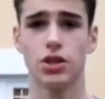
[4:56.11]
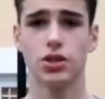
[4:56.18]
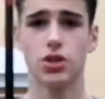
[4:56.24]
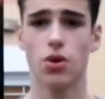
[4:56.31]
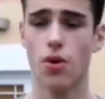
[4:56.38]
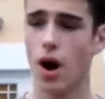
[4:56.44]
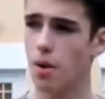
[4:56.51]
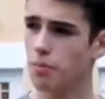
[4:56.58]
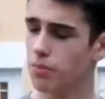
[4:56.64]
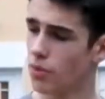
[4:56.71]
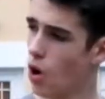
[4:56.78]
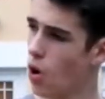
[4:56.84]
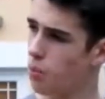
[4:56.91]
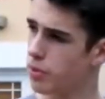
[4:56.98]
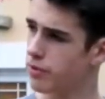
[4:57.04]
So I'm
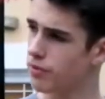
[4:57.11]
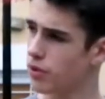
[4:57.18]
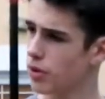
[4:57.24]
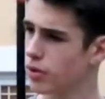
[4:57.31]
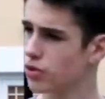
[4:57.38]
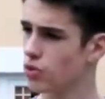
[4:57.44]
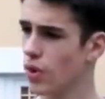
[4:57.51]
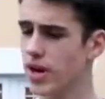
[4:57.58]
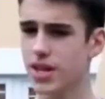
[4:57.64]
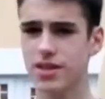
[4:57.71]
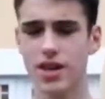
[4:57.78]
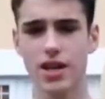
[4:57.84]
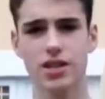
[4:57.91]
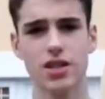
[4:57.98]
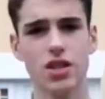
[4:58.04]
hoping for
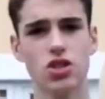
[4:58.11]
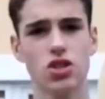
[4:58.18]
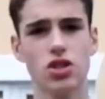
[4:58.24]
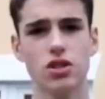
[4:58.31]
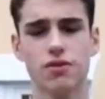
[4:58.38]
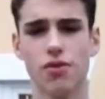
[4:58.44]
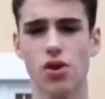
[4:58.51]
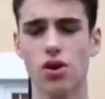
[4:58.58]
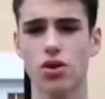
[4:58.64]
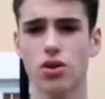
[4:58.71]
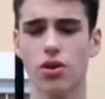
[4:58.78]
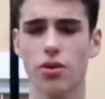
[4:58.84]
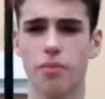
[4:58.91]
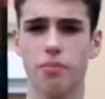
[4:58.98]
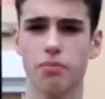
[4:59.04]
26 inches
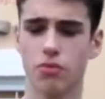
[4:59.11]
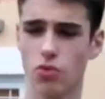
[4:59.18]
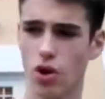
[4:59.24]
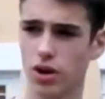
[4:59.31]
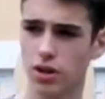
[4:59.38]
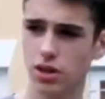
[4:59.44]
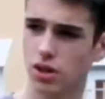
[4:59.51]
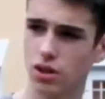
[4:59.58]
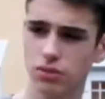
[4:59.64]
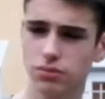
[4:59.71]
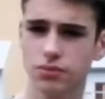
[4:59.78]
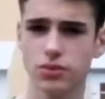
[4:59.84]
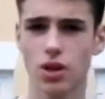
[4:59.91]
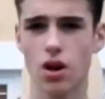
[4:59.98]
vertical running, you know.